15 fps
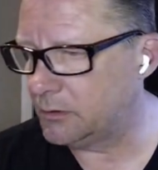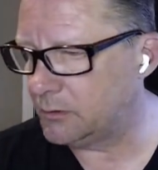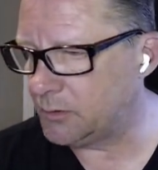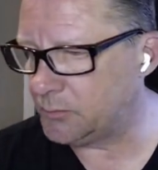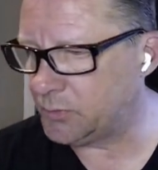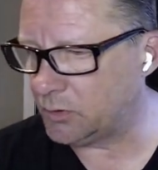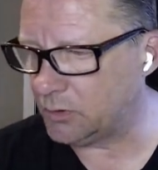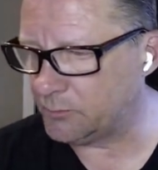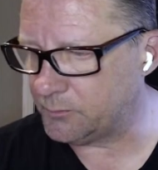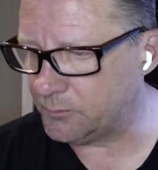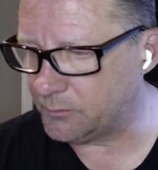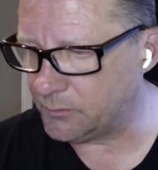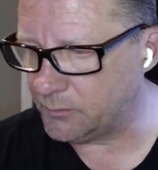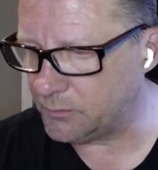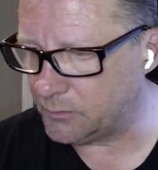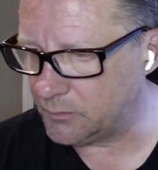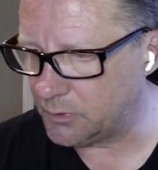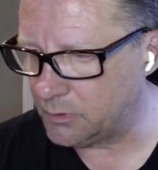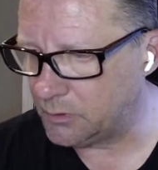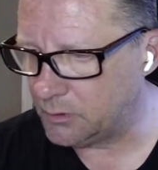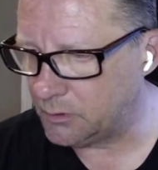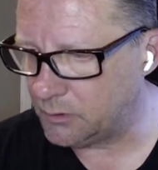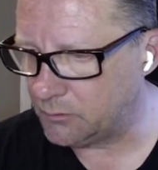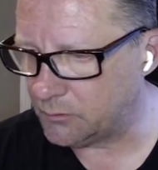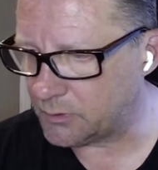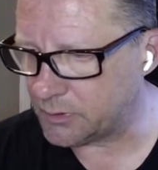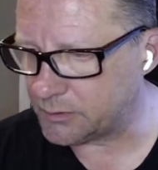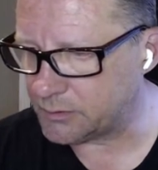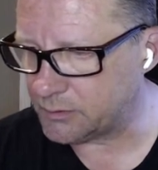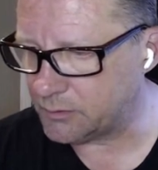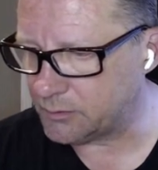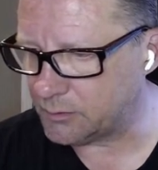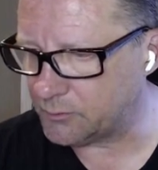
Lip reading: pull up what I showed you